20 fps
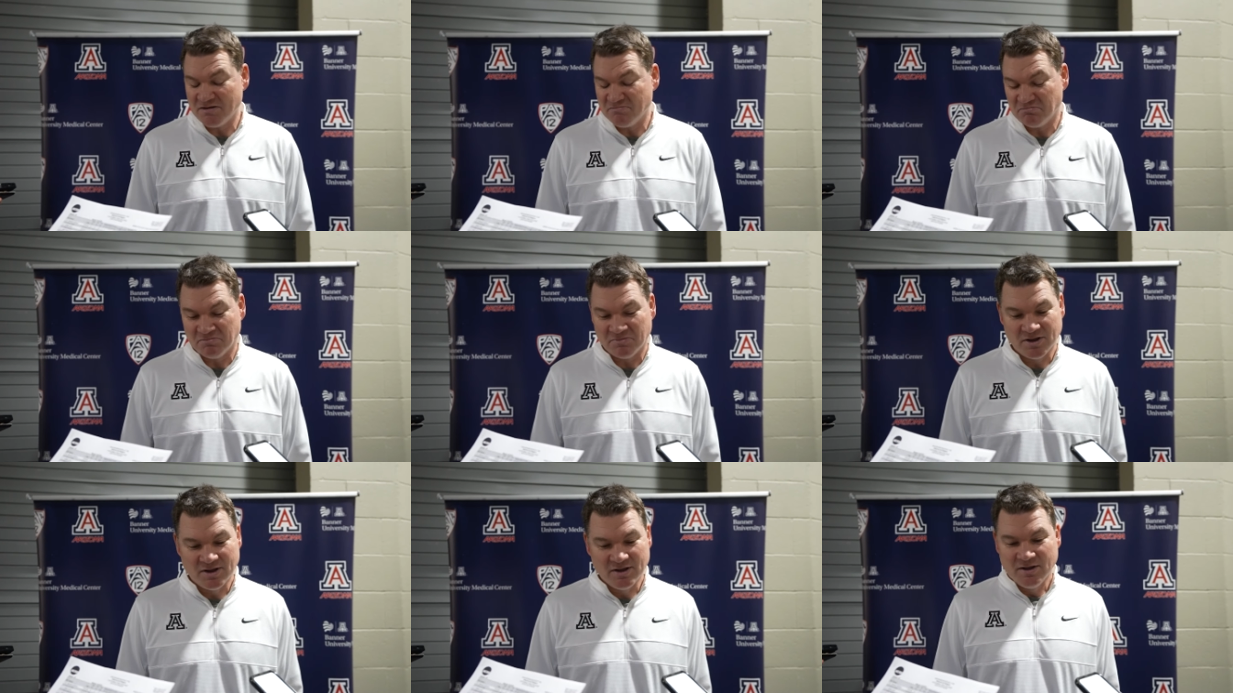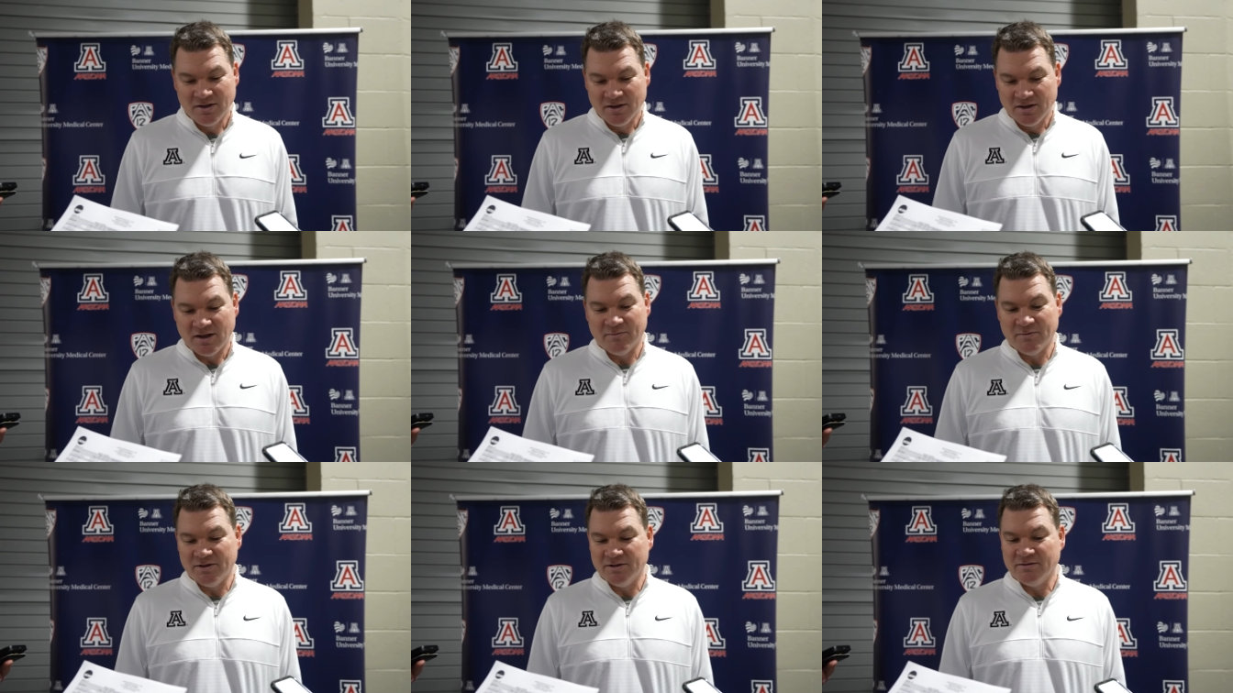And
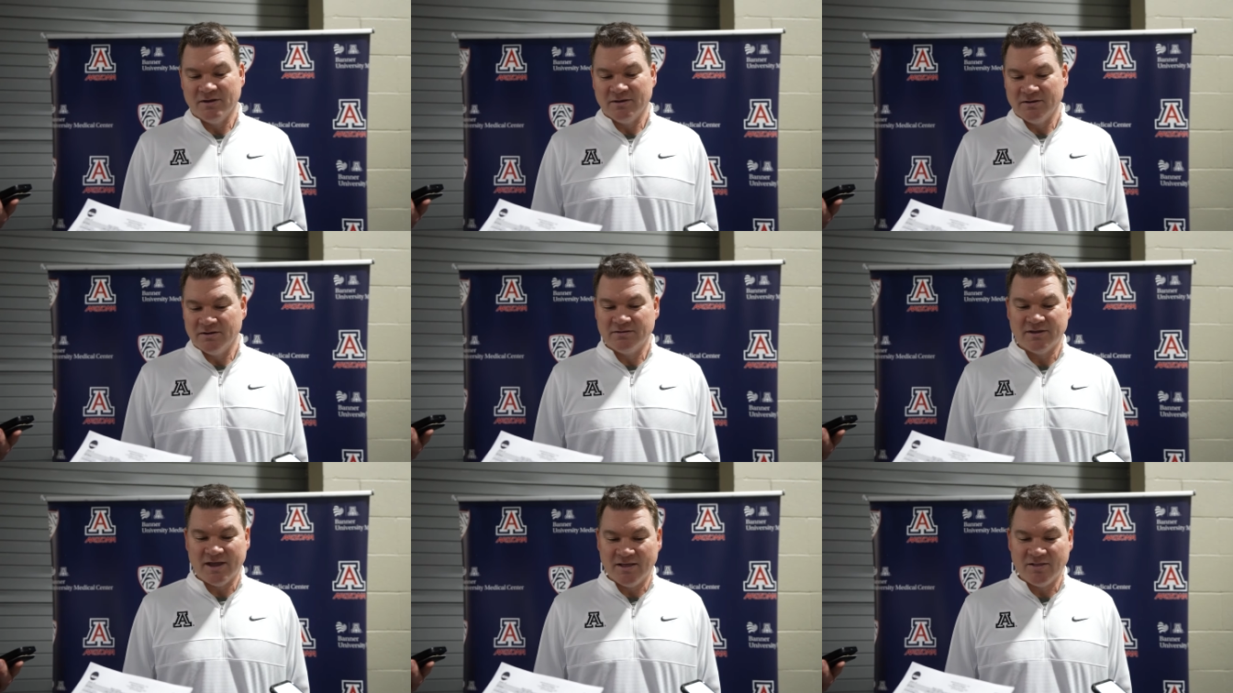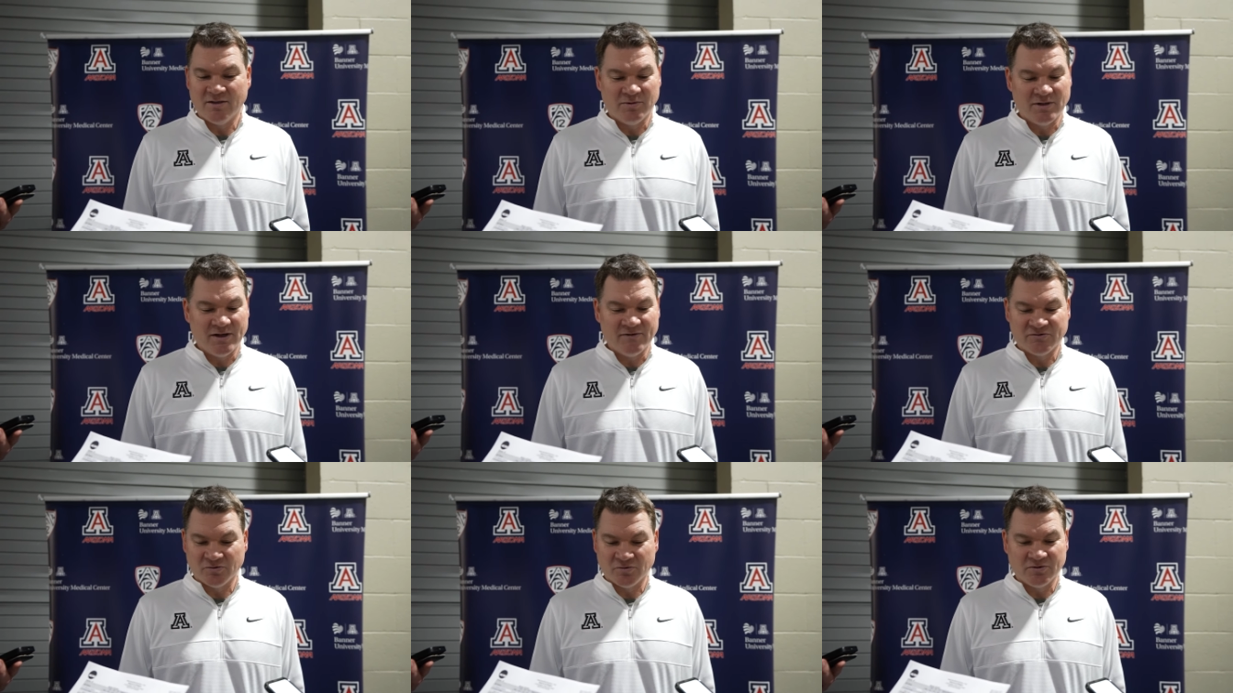I mean, Caleb
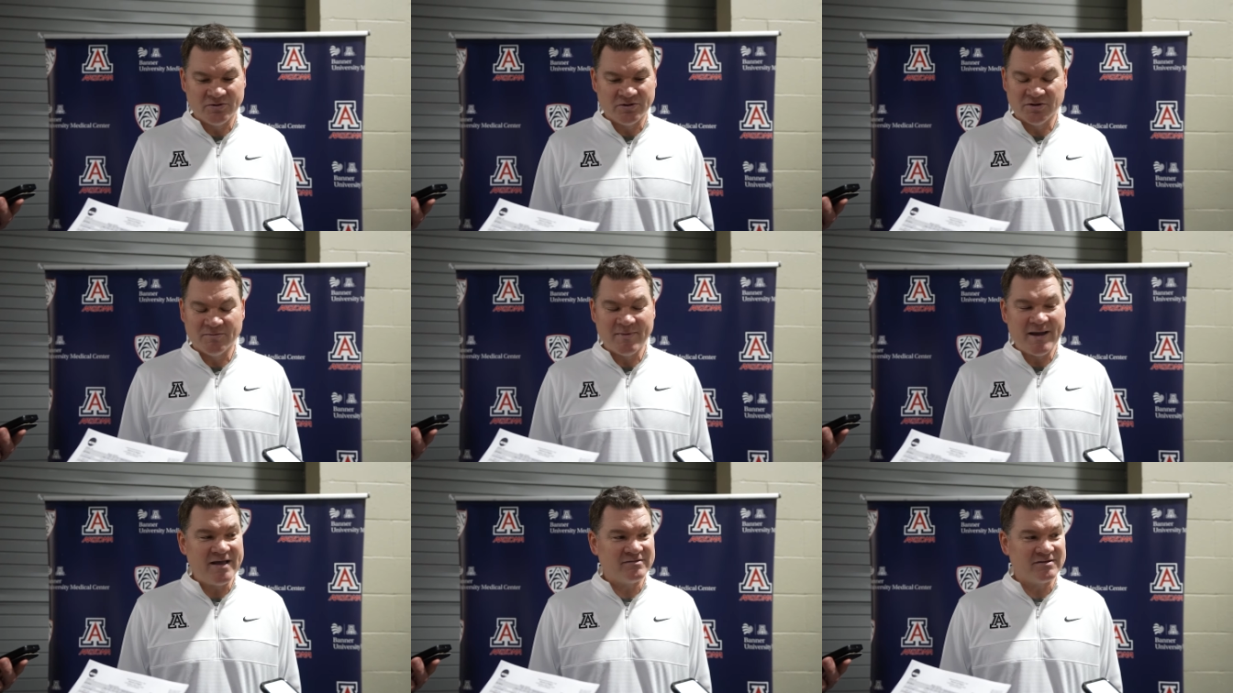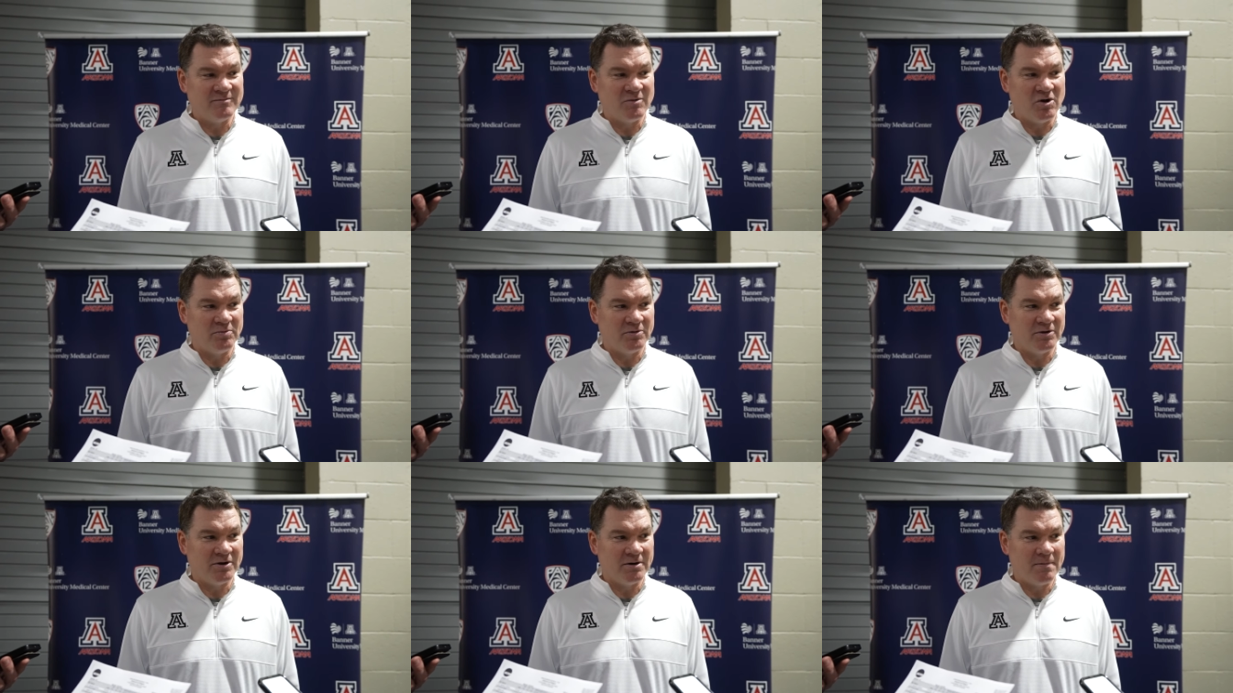Love's a really good
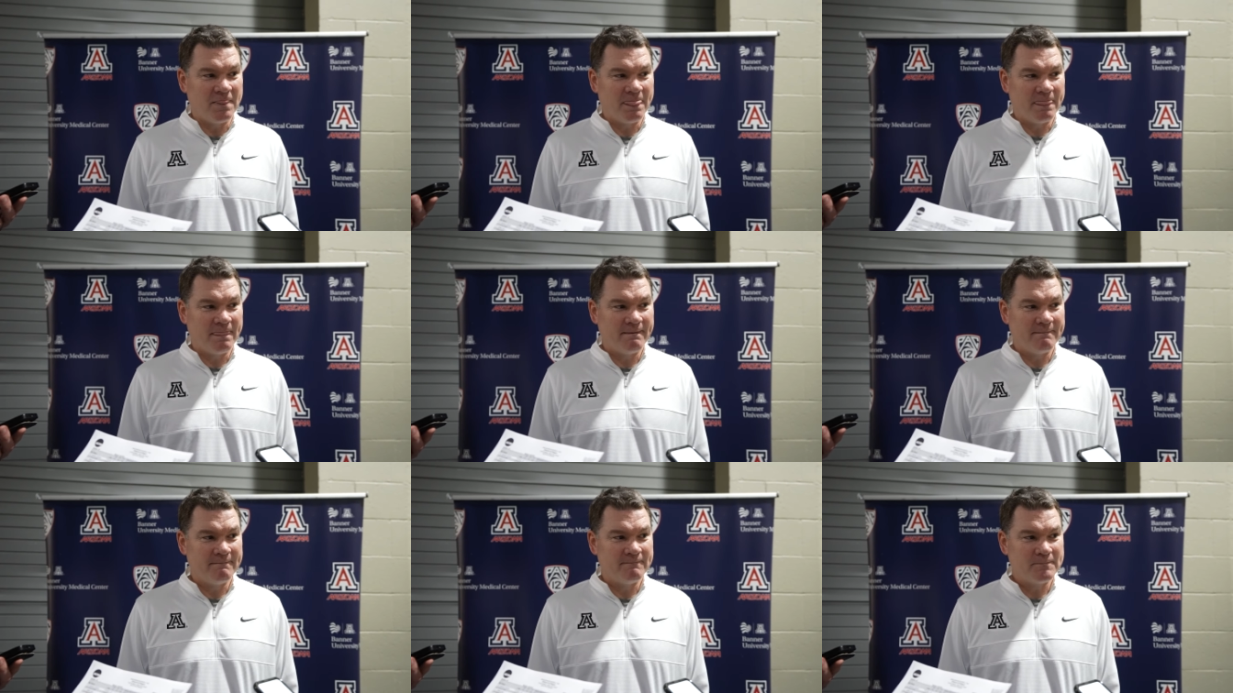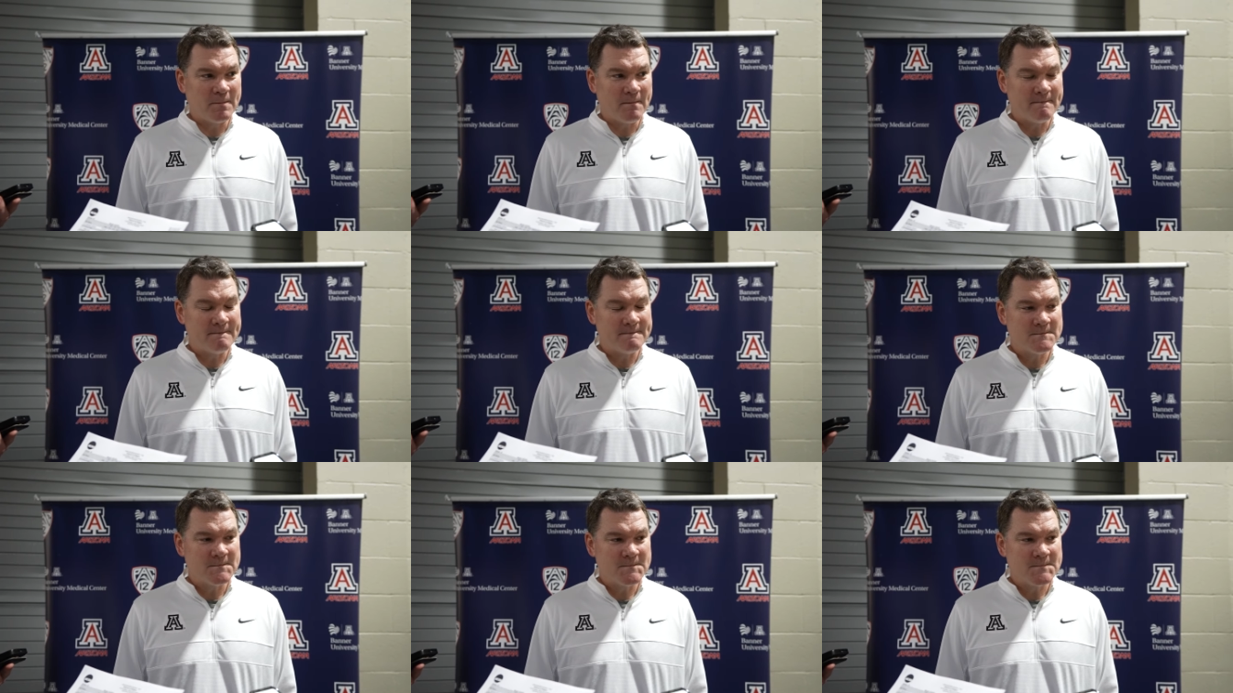basketball player. You've had
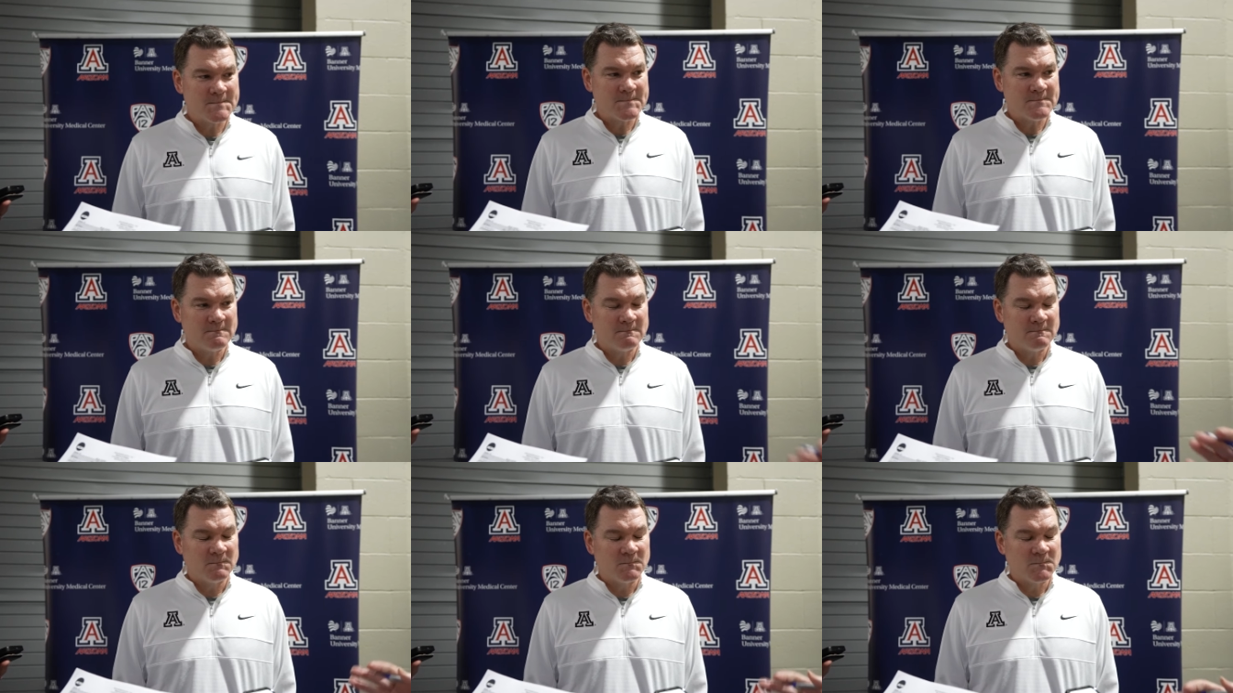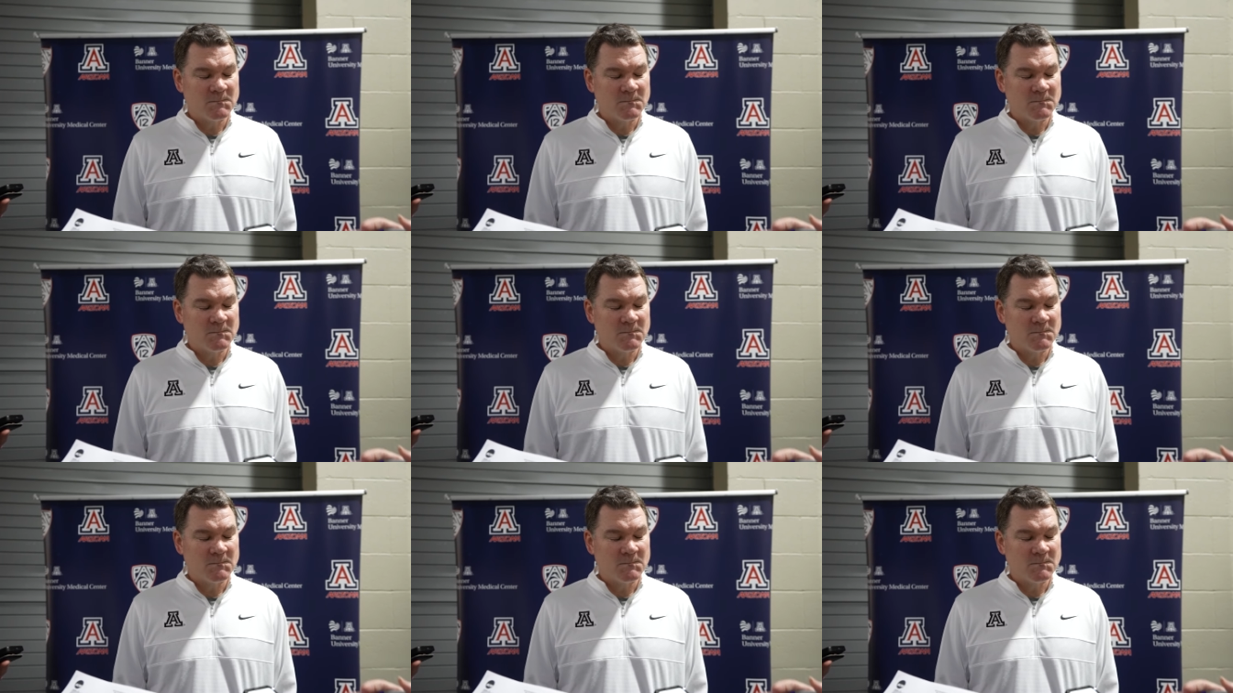some games where you've